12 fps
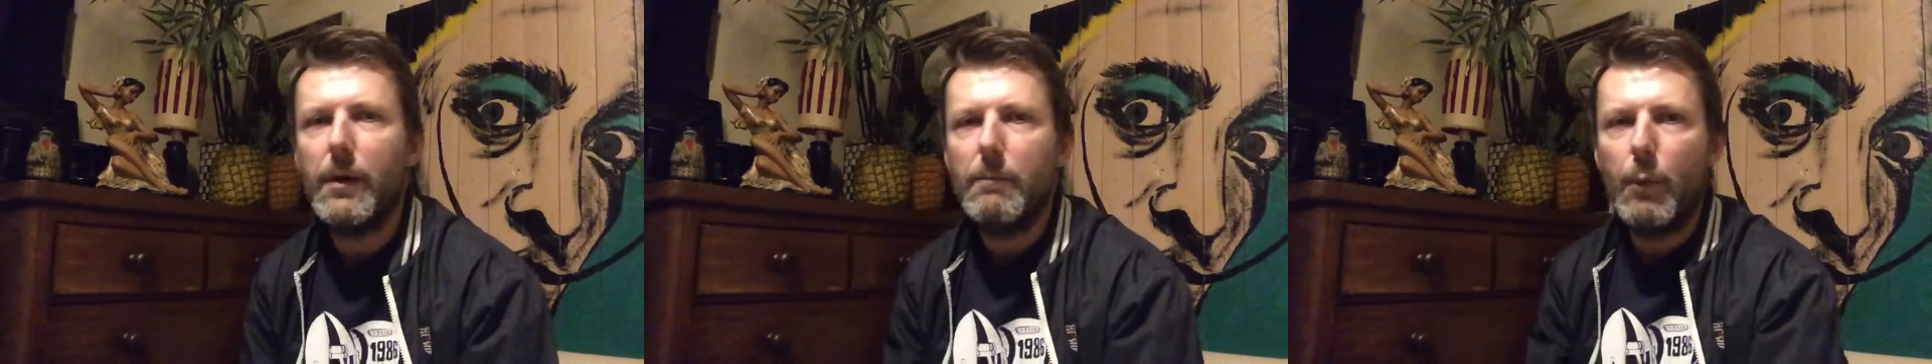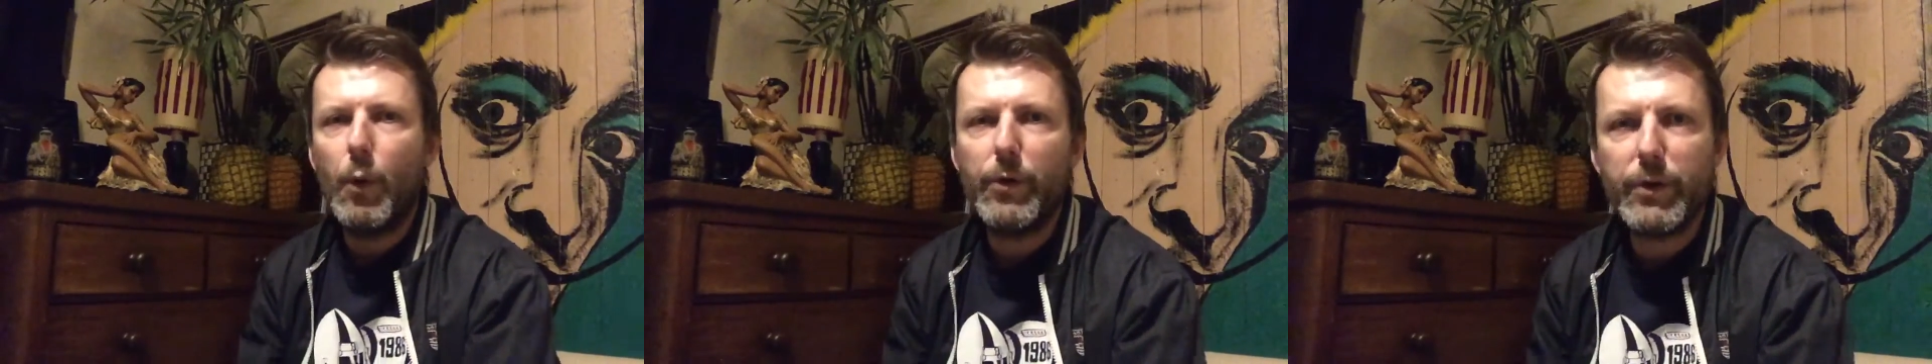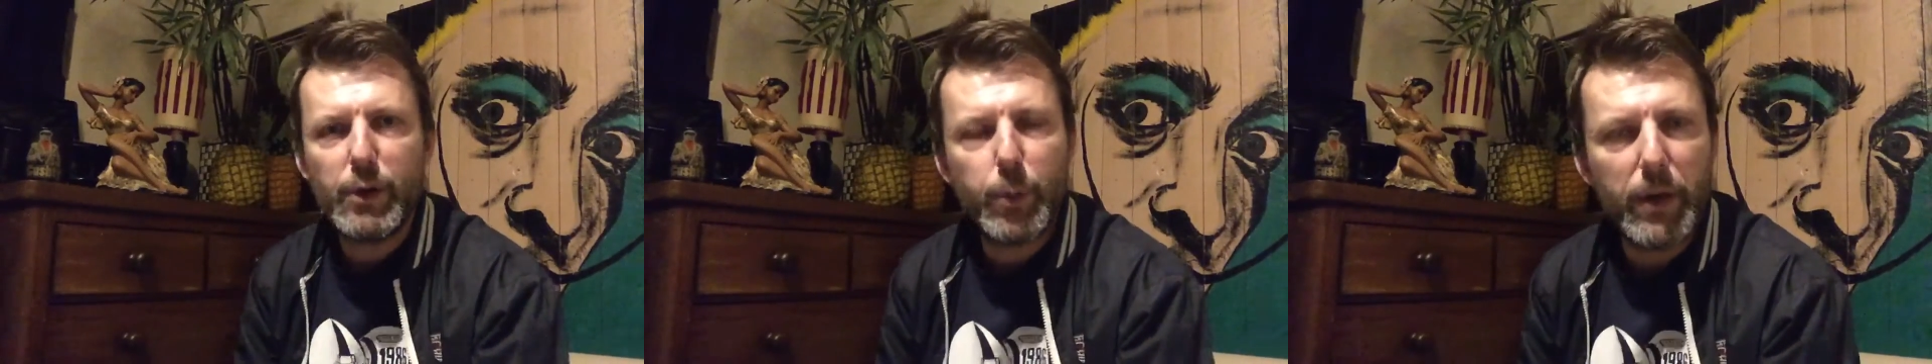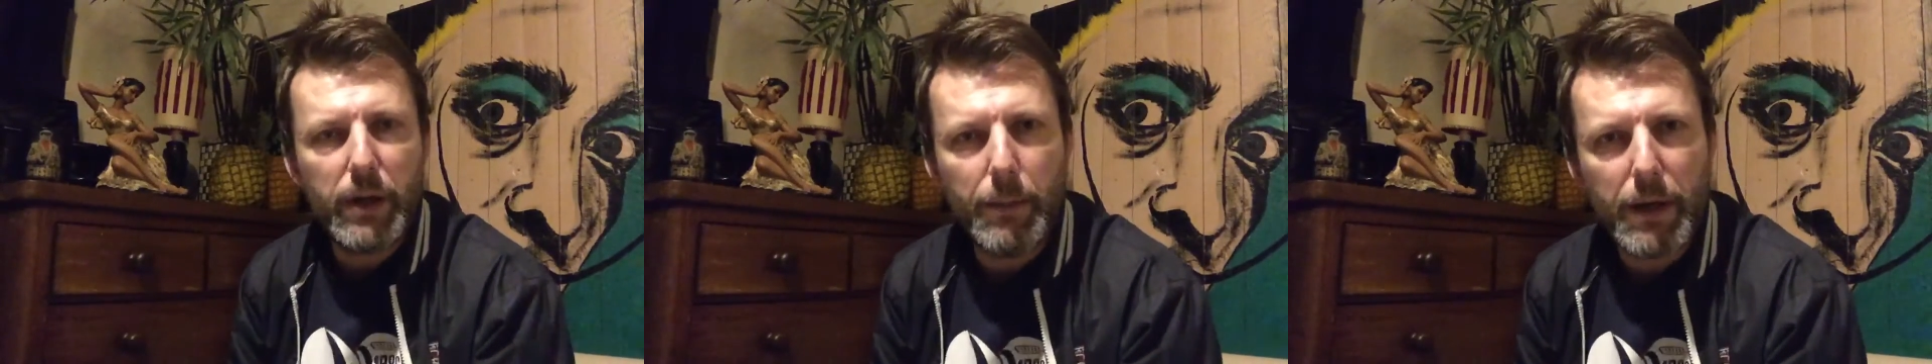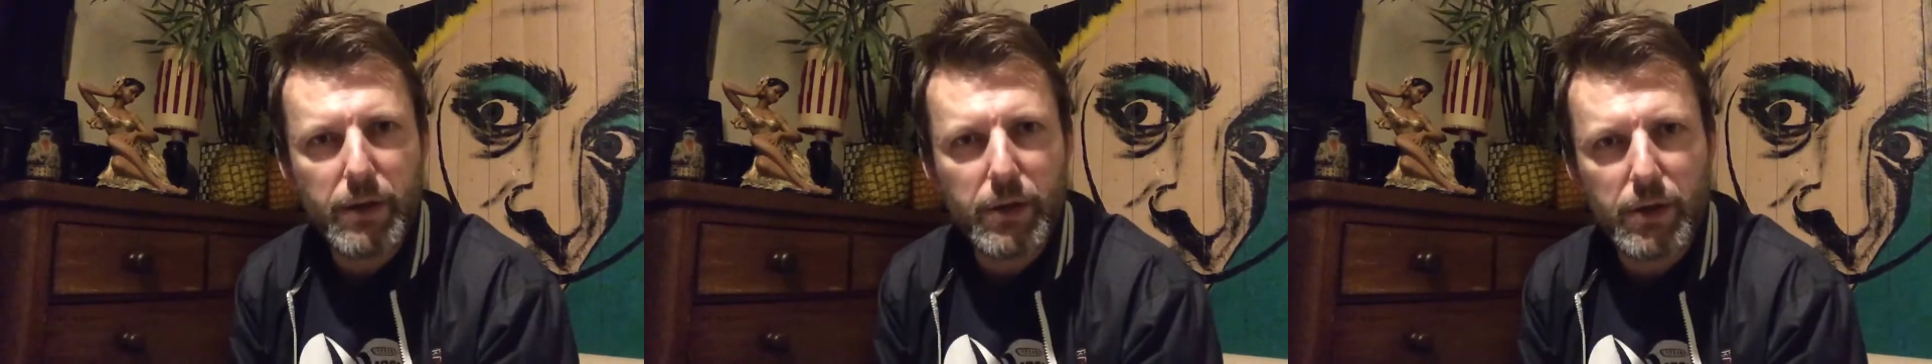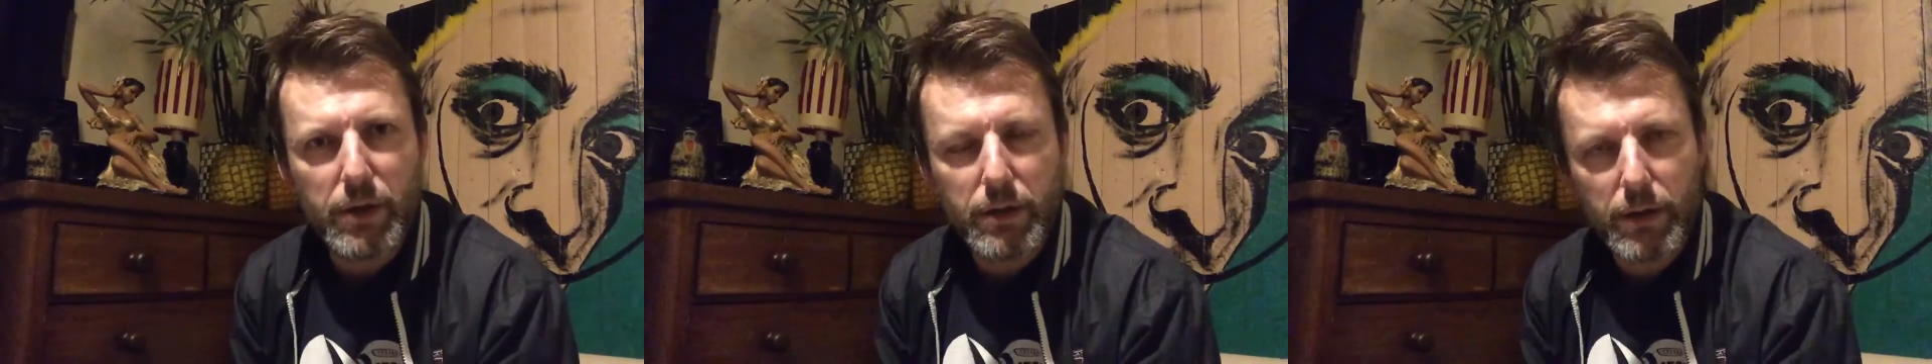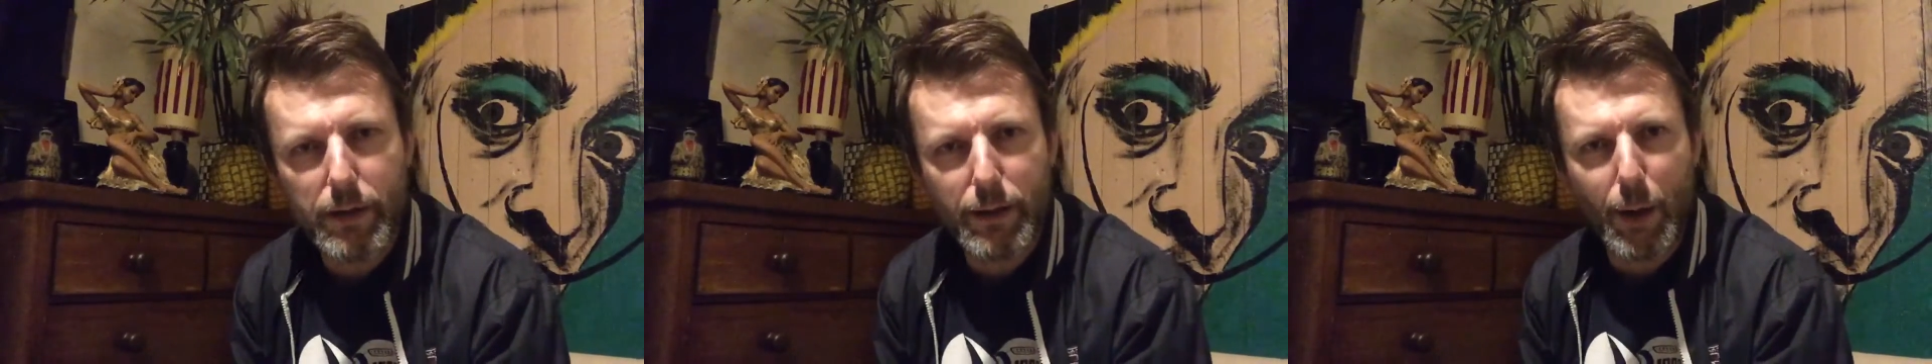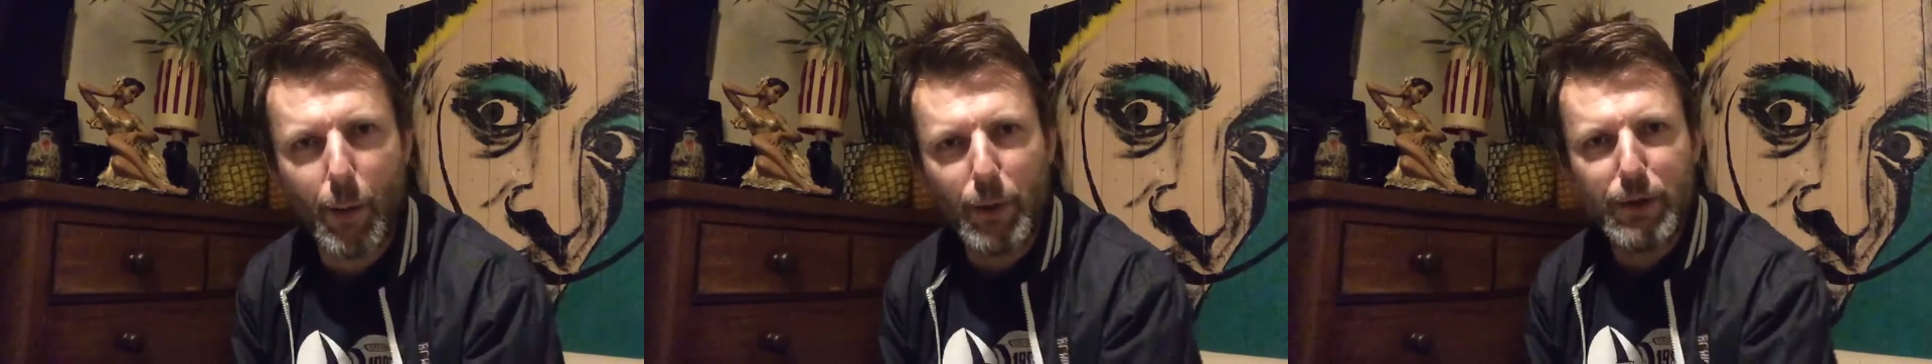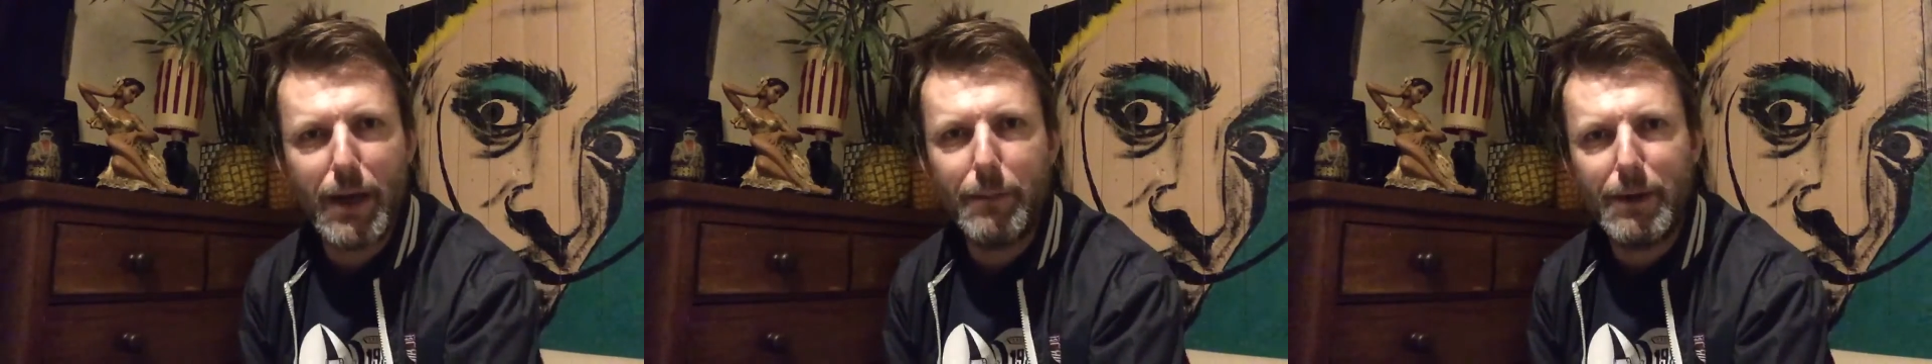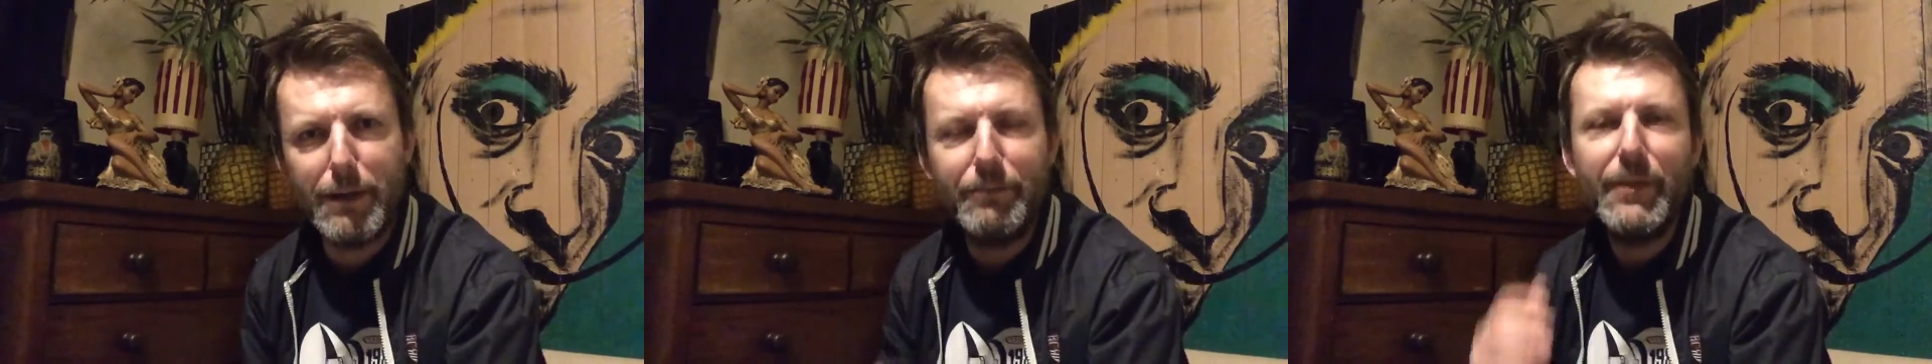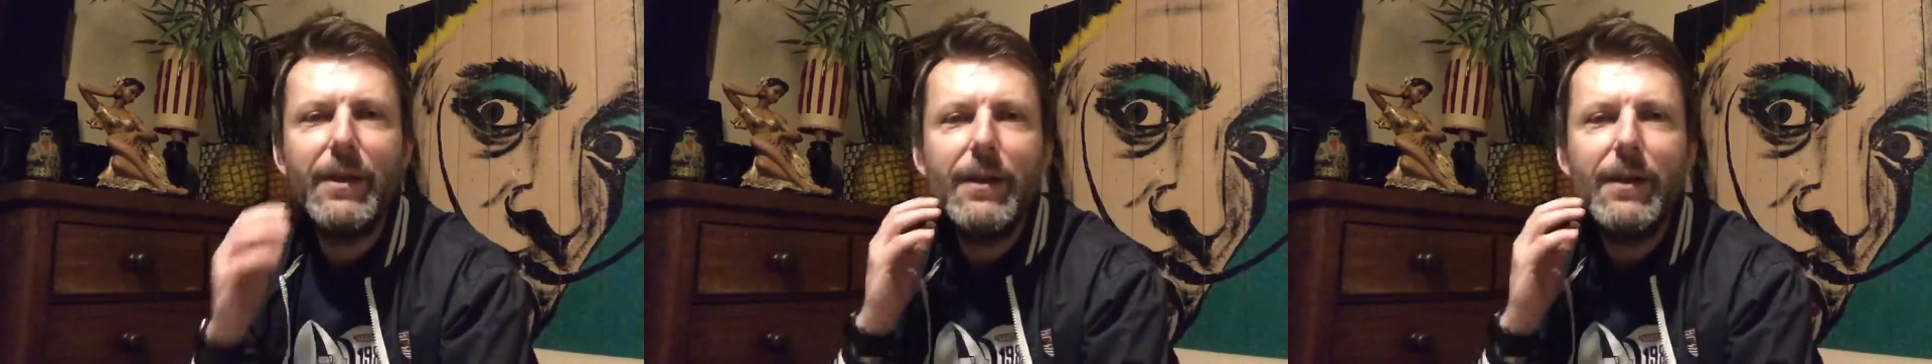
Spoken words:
more than 20 messages going, what's happening?